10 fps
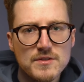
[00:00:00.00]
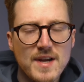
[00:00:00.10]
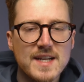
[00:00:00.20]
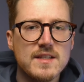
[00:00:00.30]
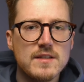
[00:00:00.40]

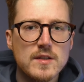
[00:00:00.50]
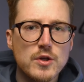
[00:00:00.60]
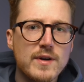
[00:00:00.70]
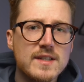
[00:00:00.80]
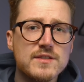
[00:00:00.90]
tricks and
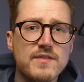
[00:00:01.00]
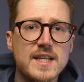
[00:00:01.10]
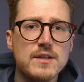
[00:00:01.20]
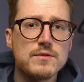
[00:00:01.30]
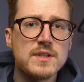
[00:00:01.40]
tutorials
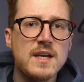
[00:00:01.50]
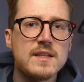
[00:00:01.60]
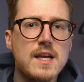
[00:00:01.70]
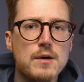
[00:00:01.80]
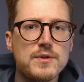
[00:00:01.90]
videos
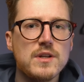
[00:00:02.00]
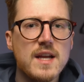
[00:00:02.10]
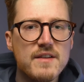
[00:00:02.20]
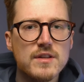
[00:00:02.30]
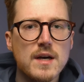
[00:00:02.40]
to help you
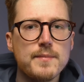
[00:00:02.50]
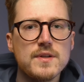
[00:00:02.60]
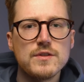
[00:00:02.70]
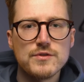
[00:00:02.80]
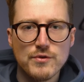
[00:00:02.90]
level up
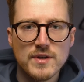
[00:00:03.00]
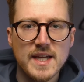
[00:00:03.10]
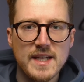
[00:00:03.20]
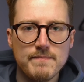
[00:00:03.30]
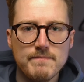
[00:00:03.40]
your drone
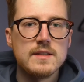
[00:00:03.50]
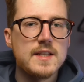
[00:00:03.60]
game.